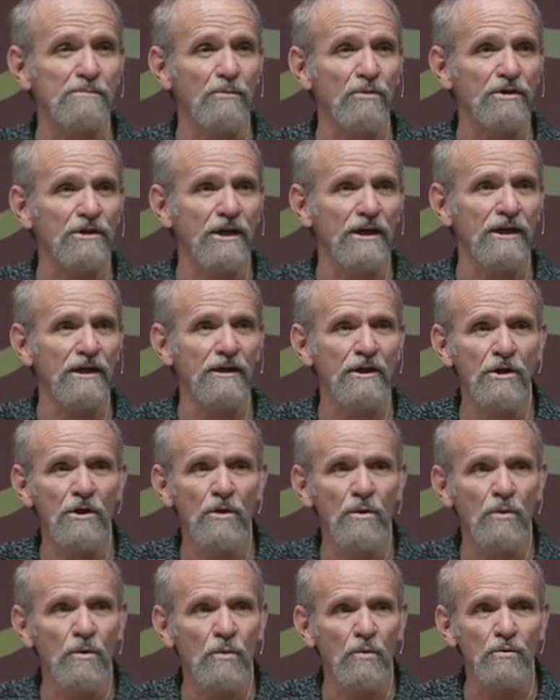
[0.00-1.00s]
Israel
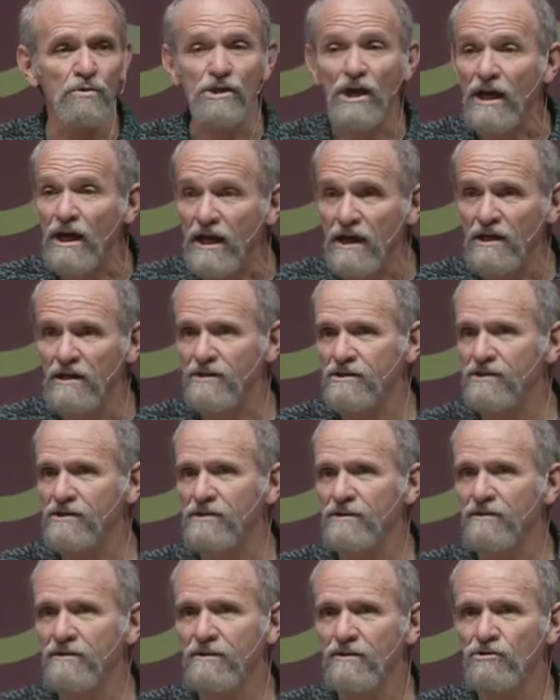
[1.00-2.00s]
history.
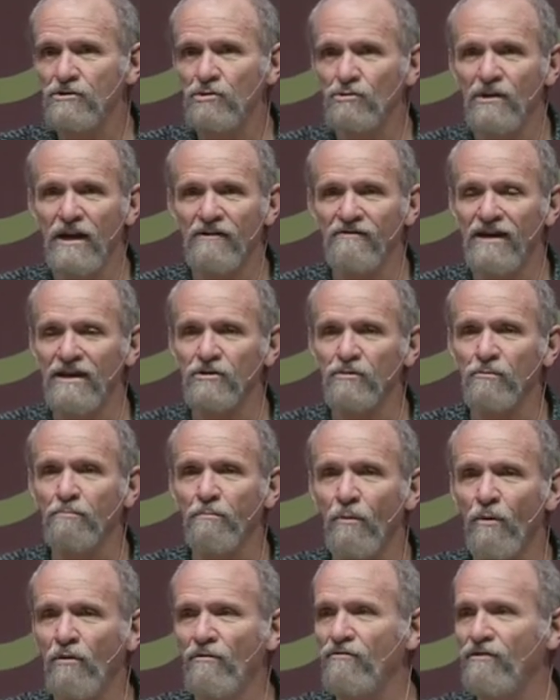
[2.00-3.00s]
Israel was in a
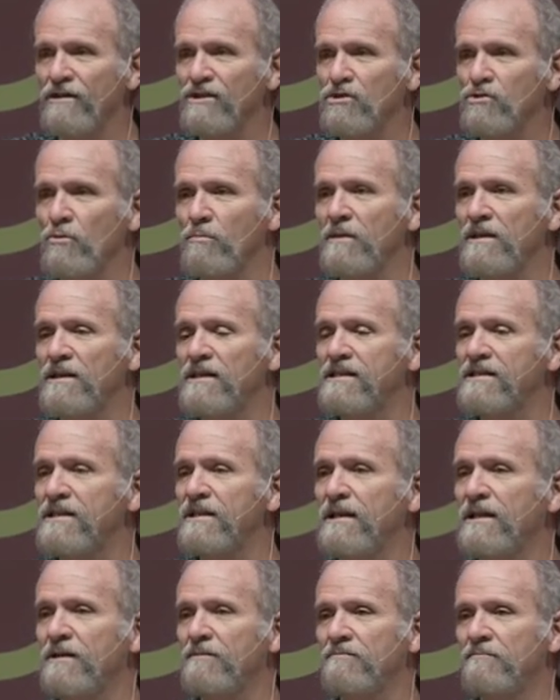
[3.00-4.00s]
in a bad moment
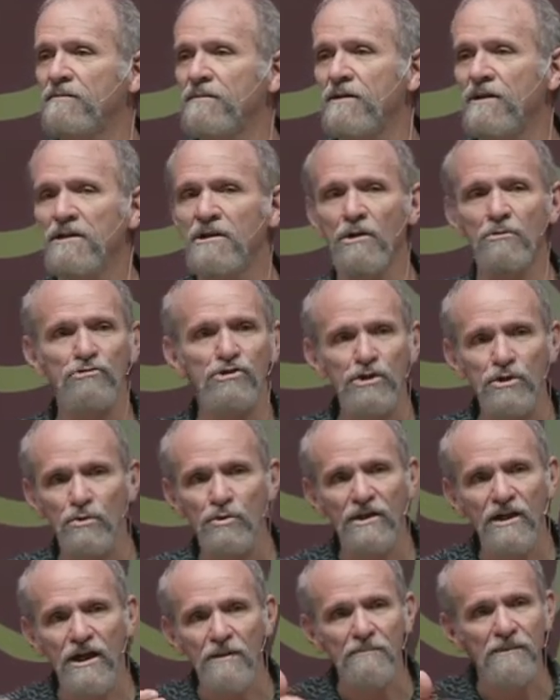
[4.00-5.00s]
because their
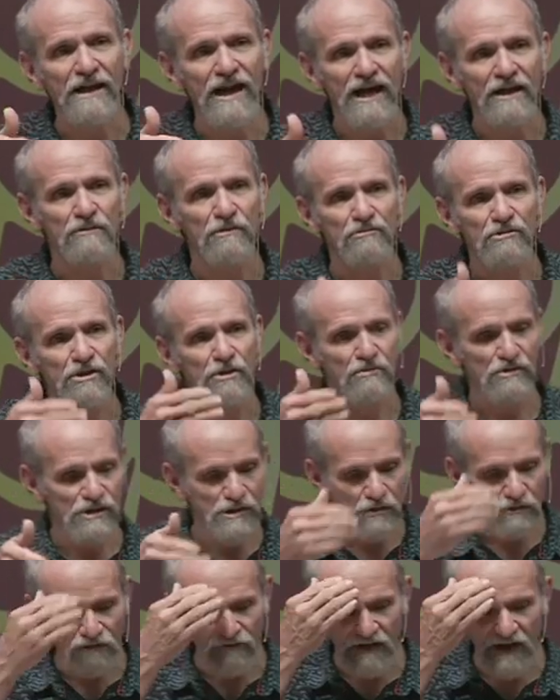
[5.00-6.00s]
kings they took the
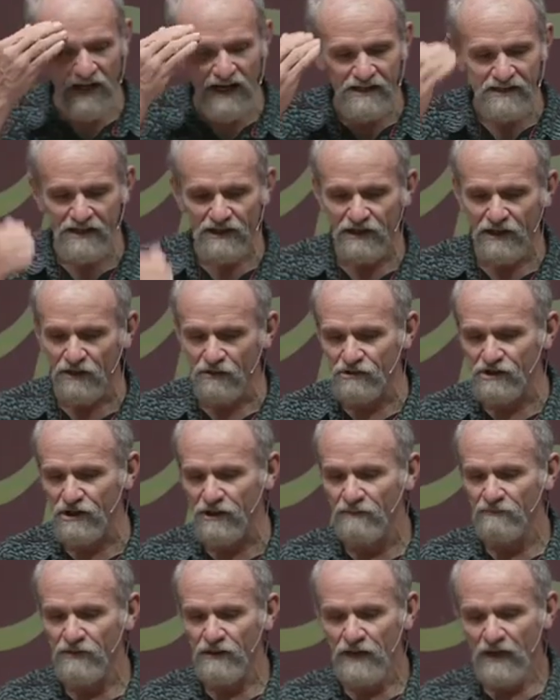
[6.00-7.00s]
people to disobey.
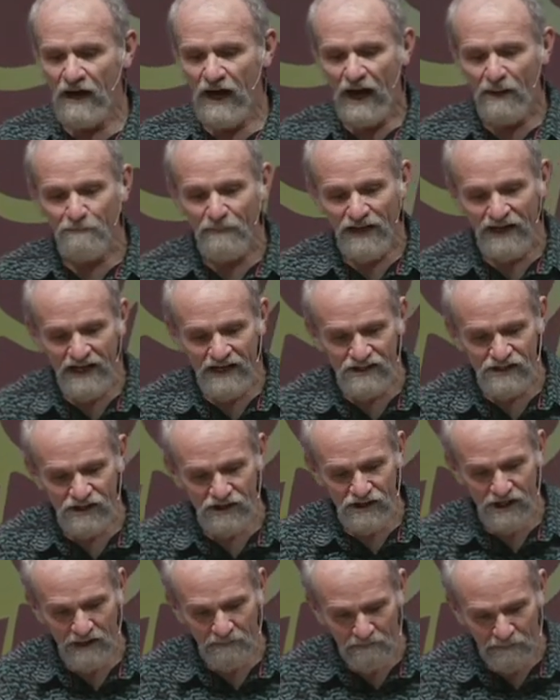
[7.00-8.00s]
They
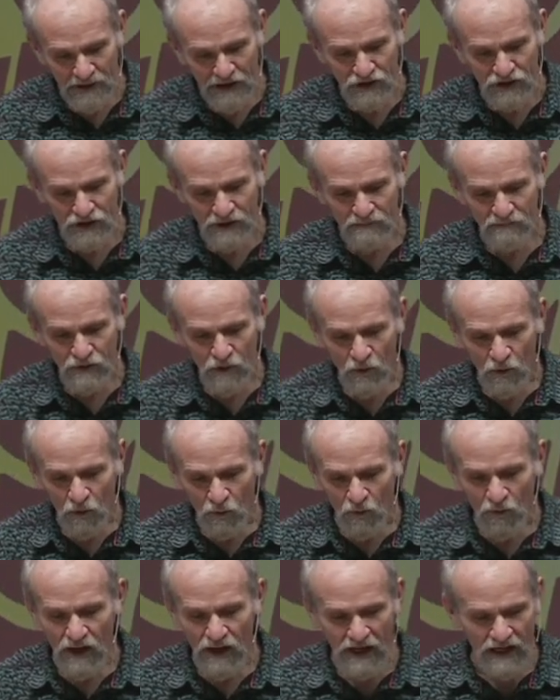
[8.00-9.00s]
were not faithful to the
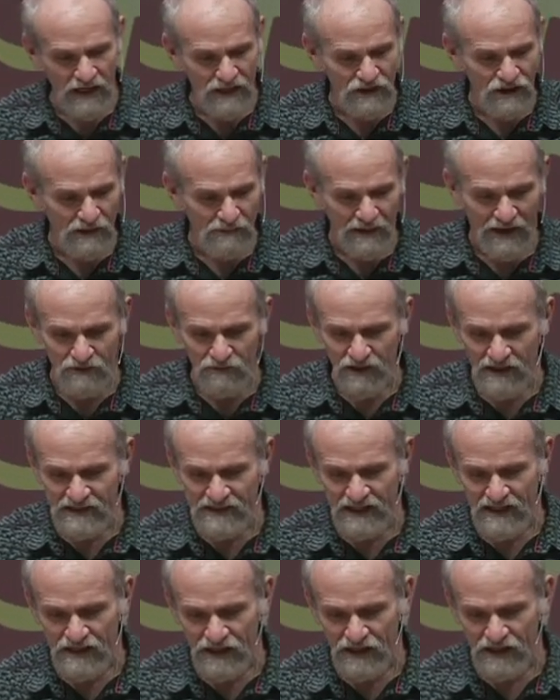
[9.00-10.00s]
Lord,
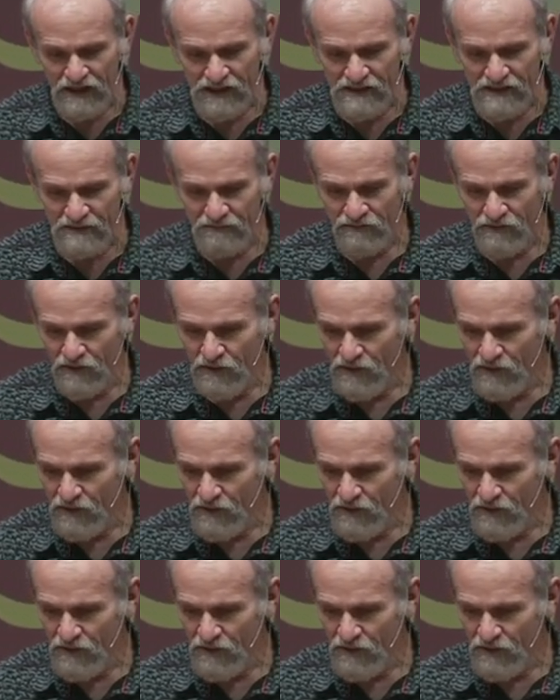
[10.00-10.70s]
and, um,